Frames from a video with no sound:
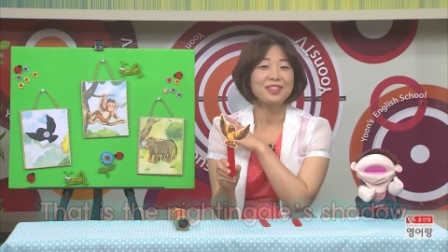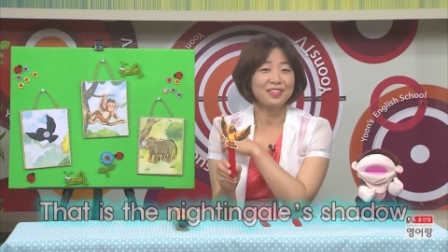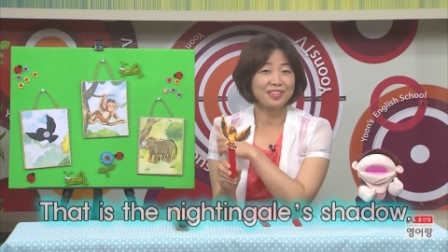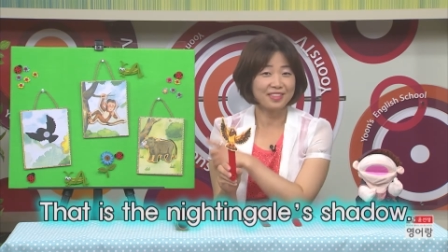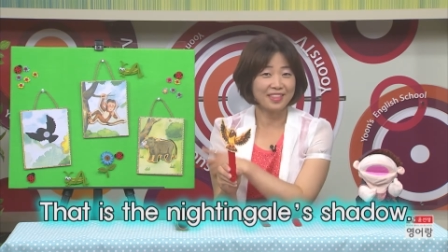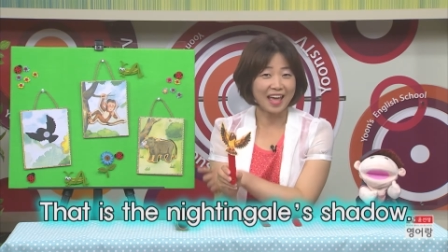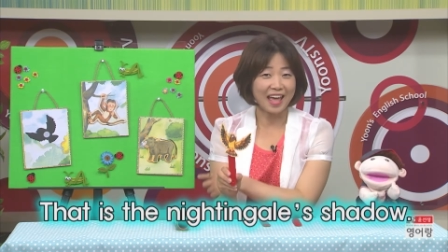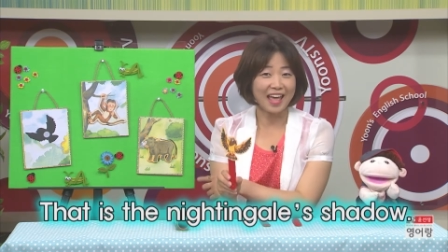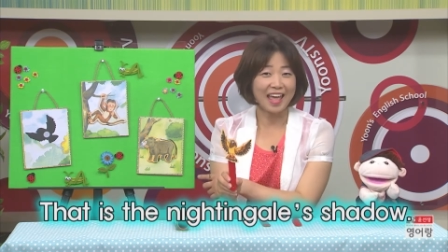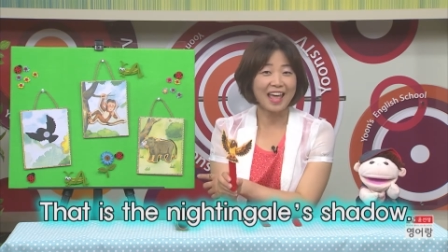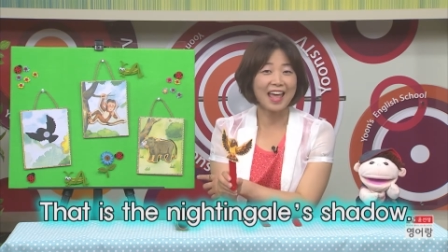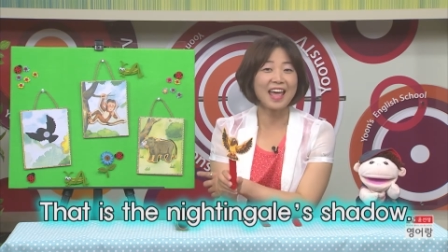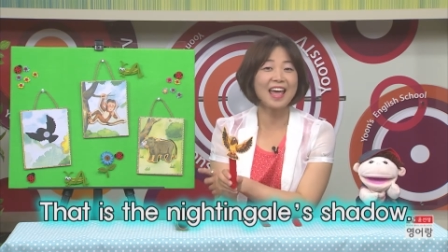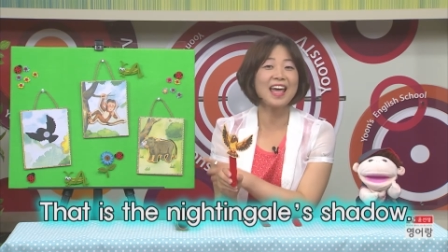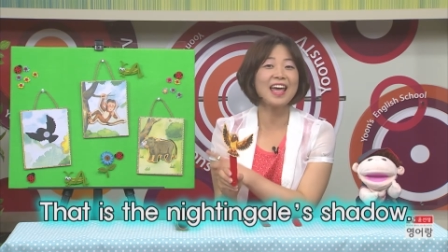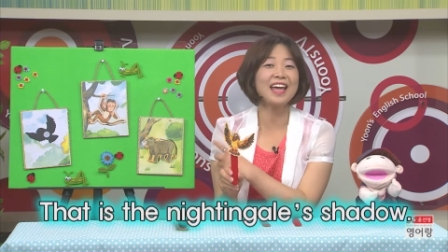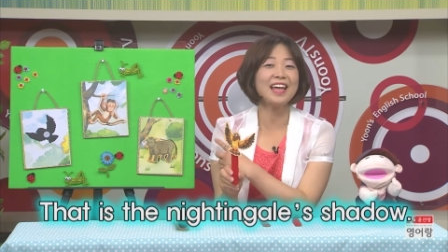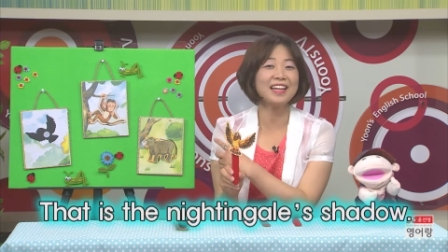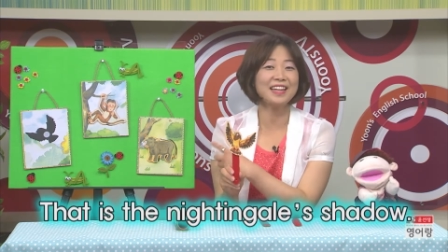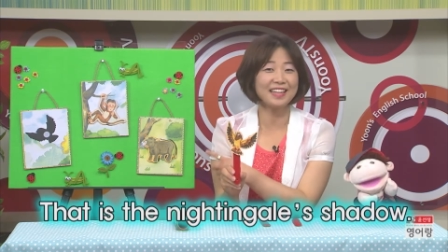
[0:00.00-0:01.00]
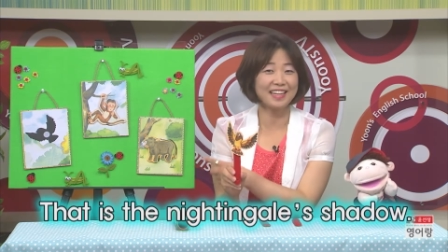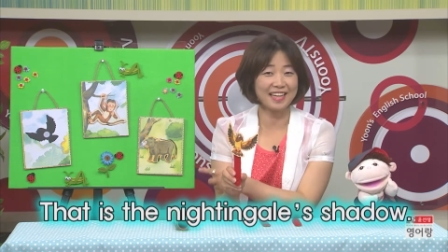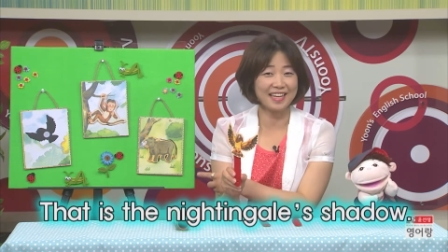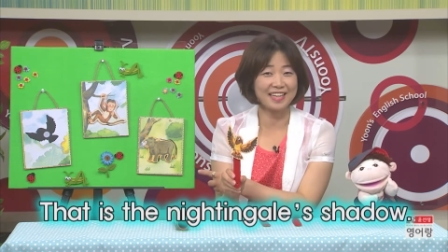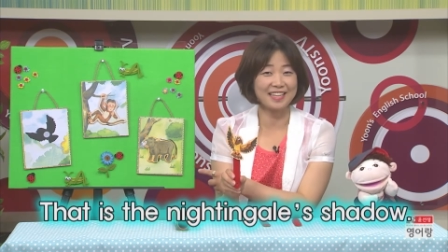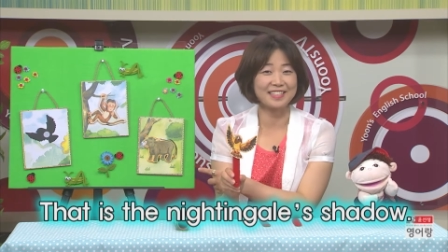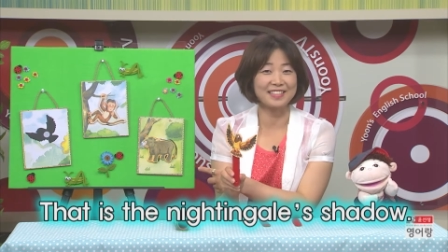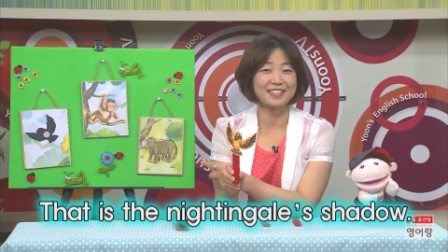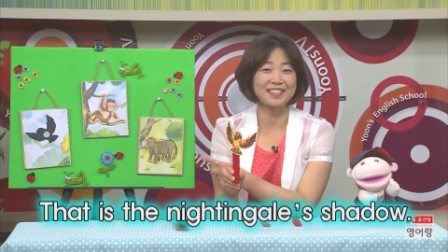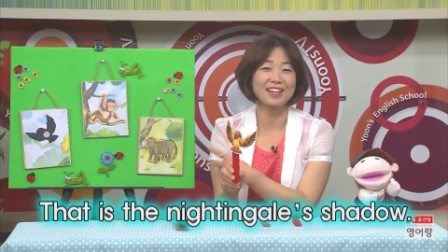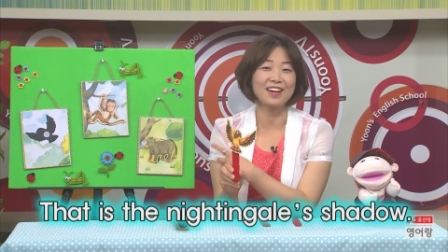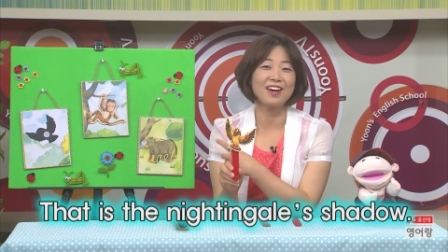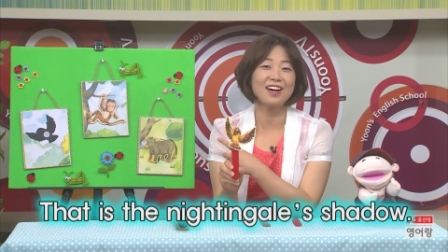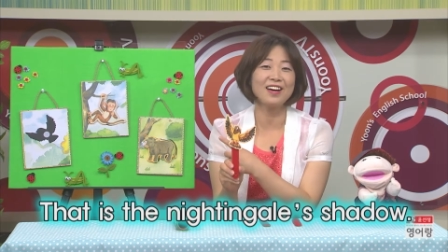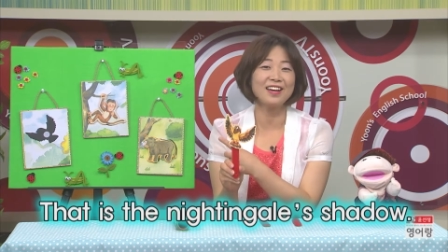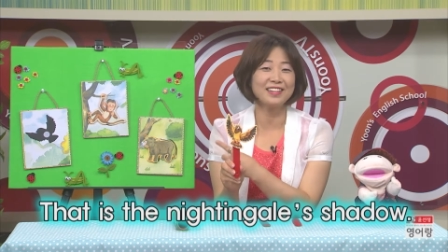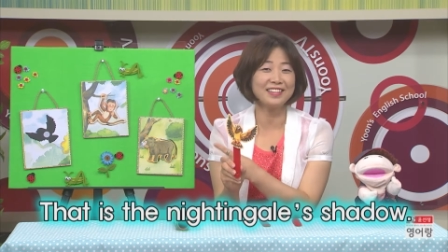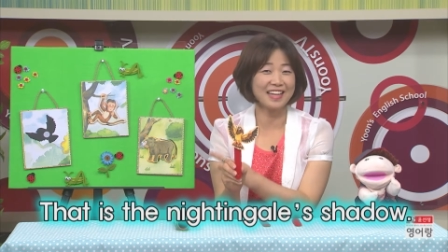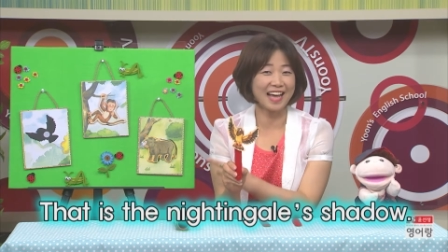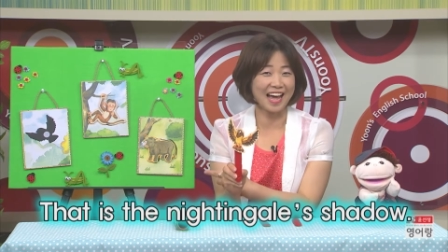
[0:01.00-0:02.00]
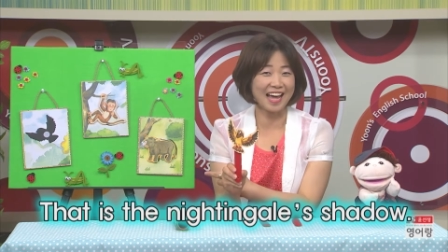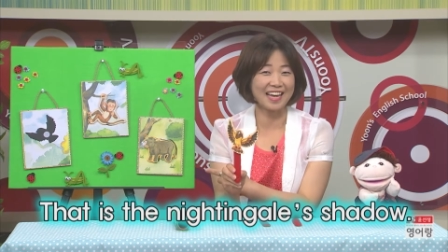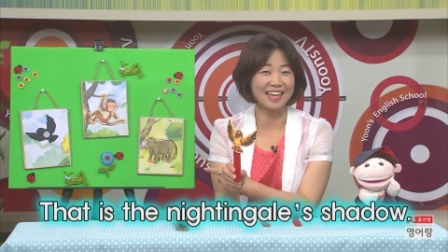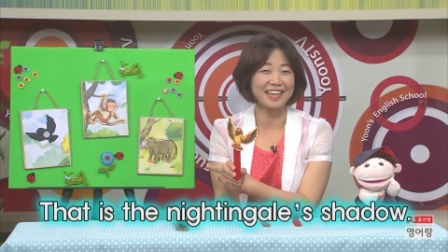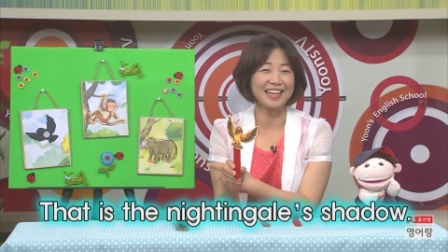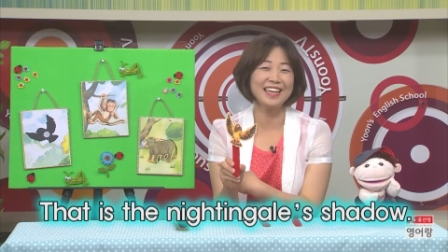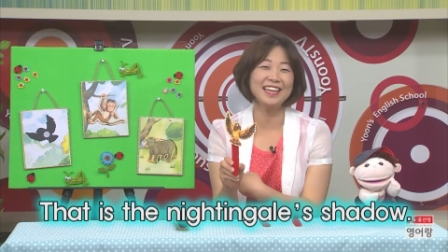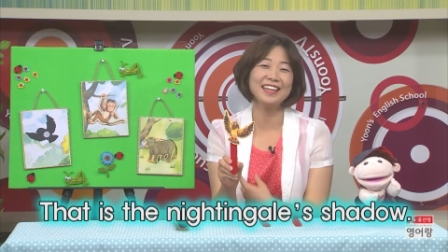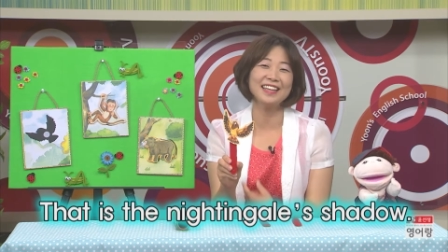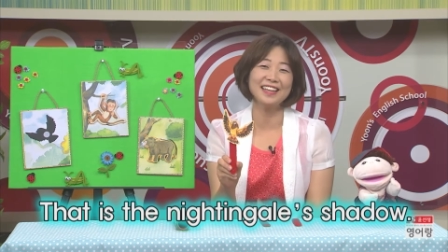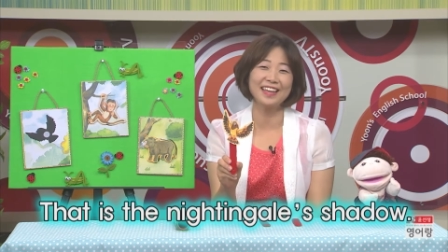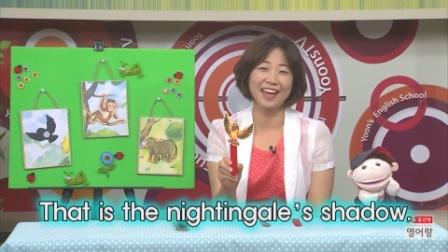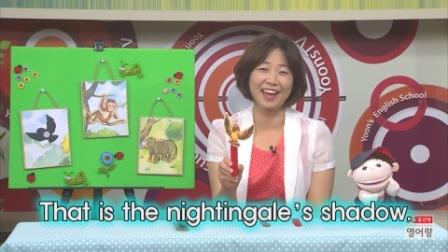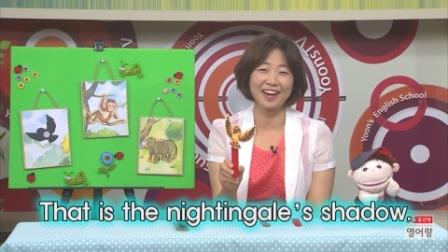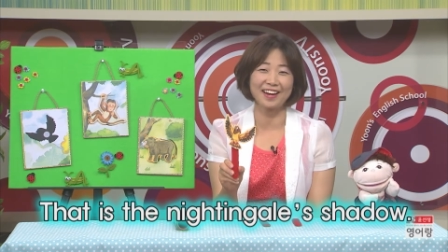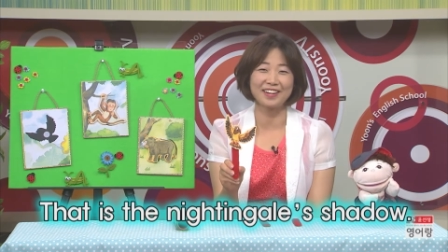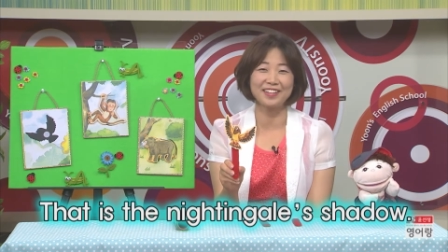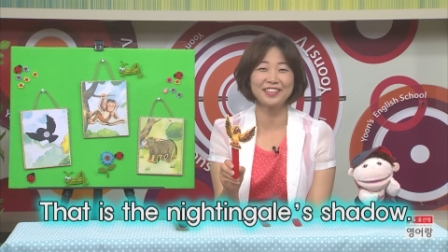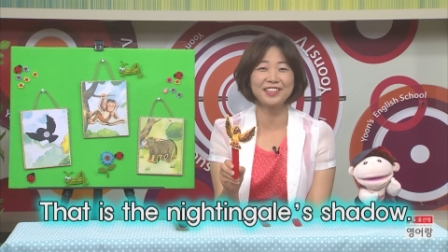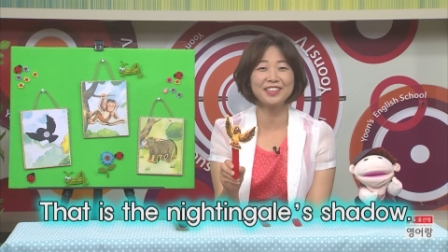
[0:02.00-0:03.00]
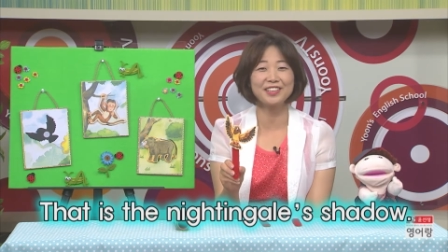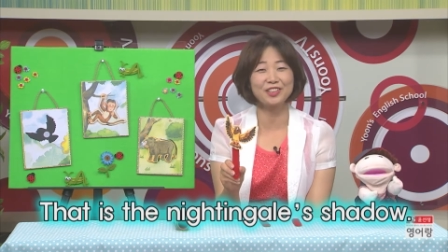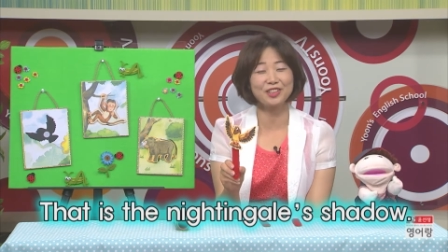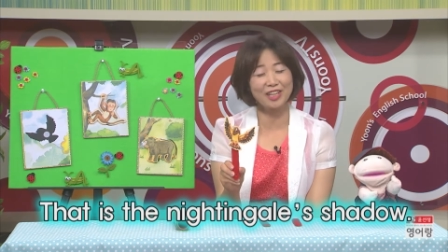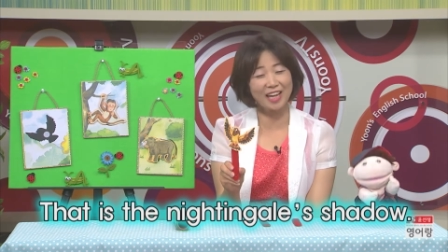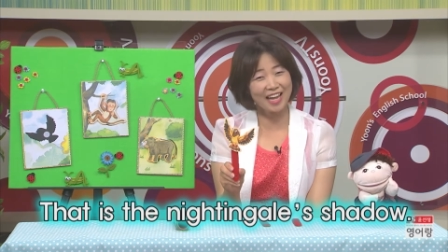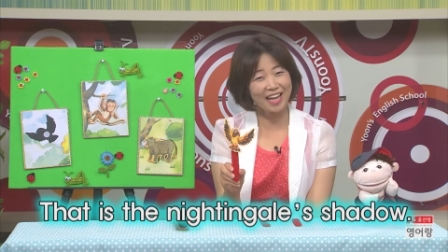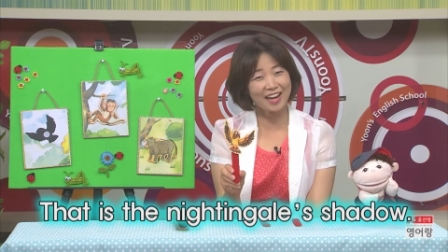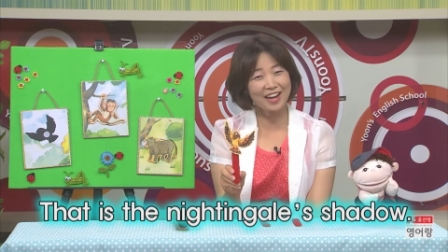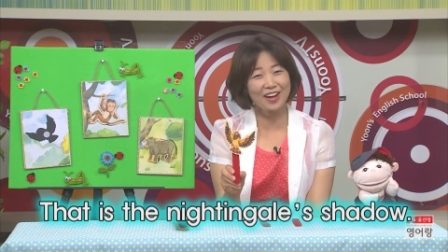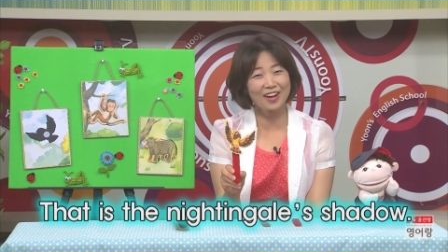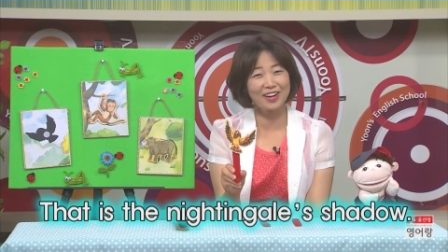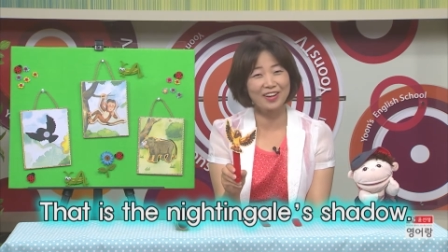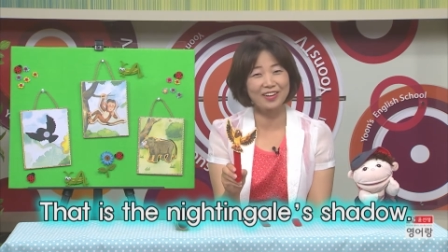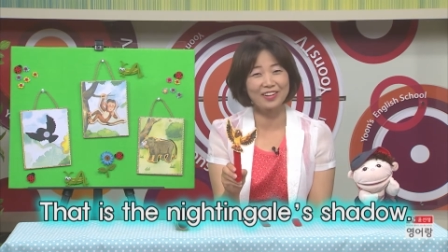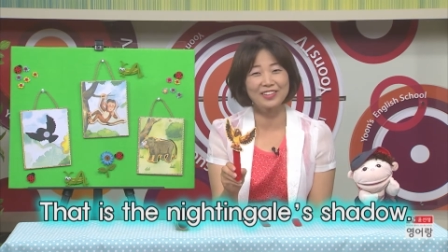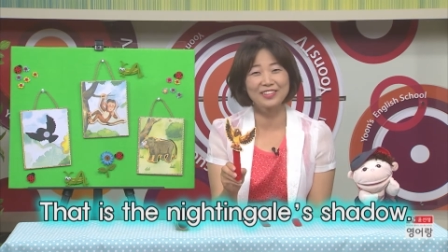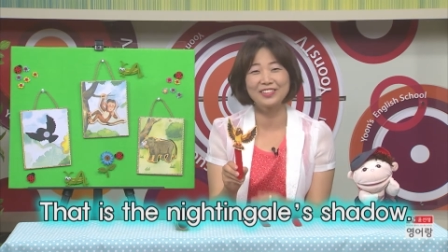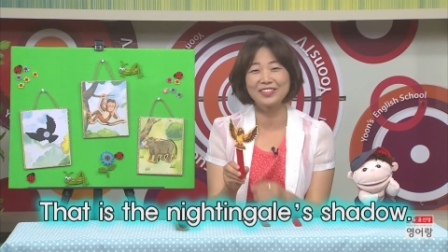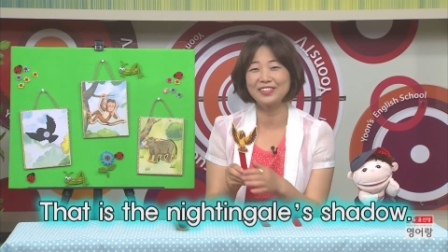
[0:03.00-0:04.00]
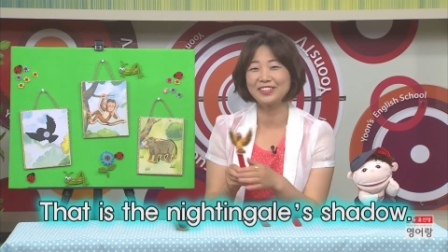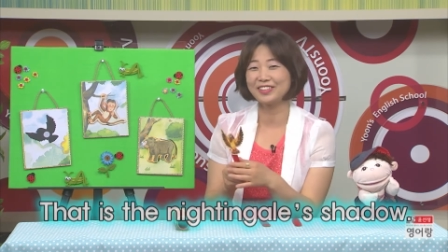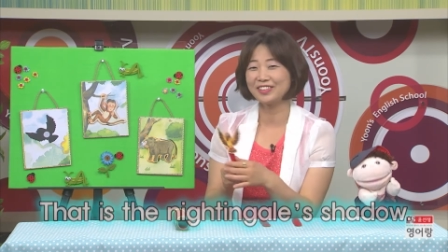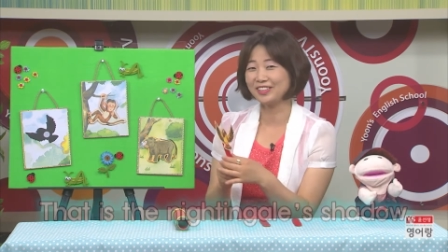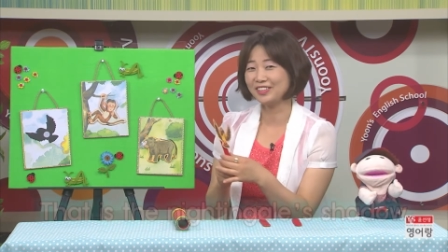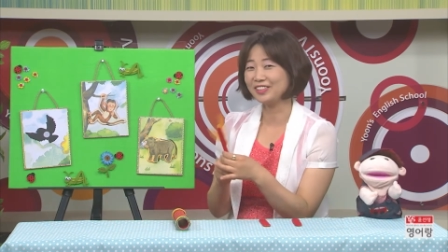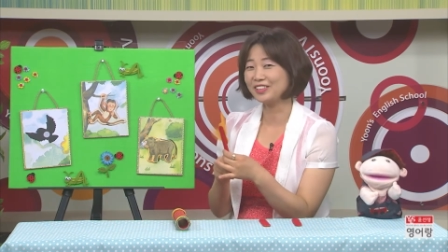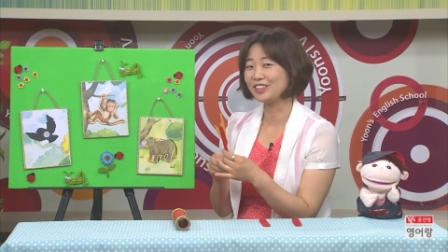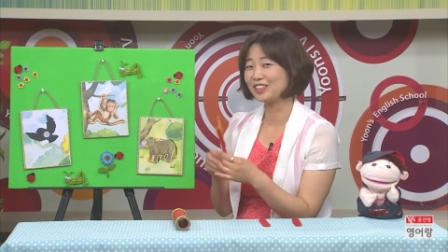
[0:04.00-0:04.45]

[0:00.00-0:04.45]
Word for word: that is, the nightingale's shadow. Good